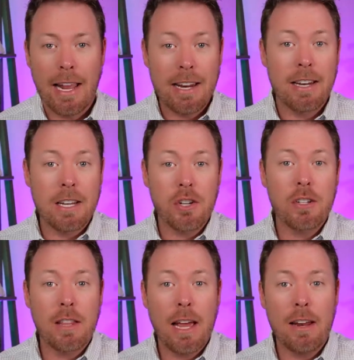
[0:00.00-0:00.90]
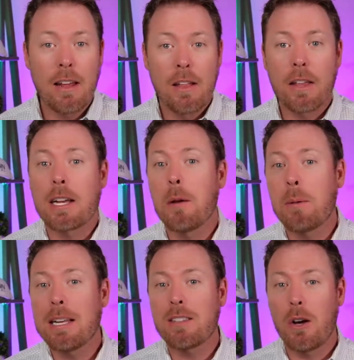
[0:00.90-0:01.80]
In addition to that, the
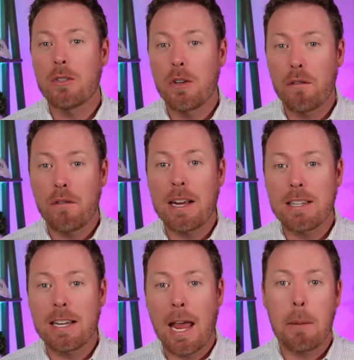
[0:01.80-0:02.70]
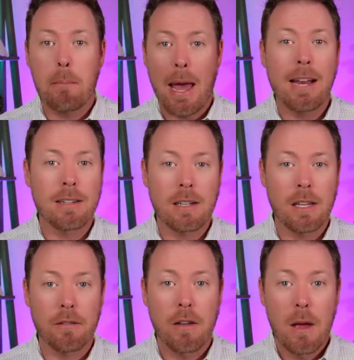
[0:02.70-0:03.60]
company is also facing a patent
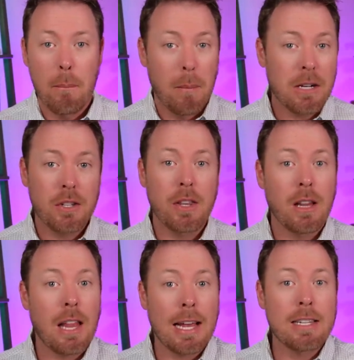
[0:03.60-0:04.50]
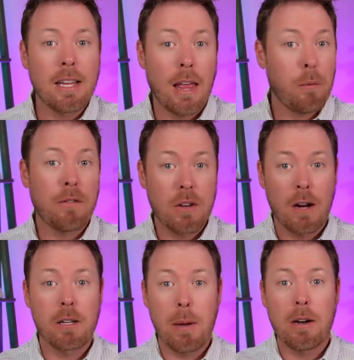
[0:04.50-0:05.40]
cliff, much to the likes that we've
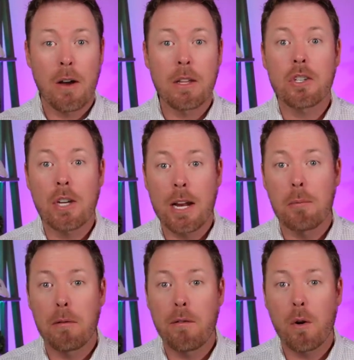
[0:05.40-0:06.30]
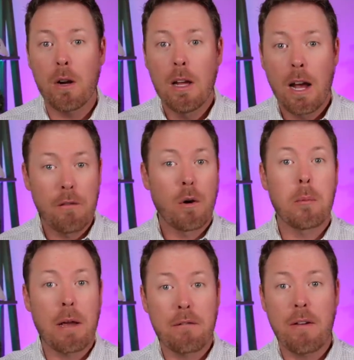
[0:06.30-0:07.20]
talked about on this channel before of one
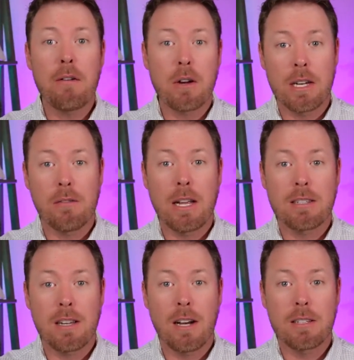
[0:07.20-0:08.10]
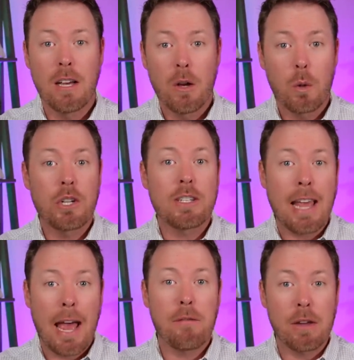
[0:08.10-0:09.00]
of my favorite dividend stocks, which is
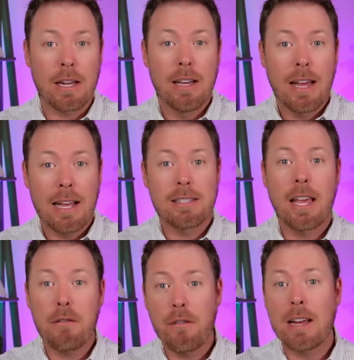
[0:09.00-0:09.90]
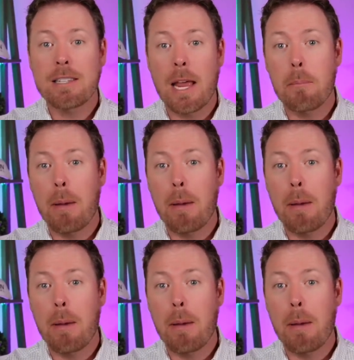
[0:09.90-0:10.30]
AbbVie, as they faced a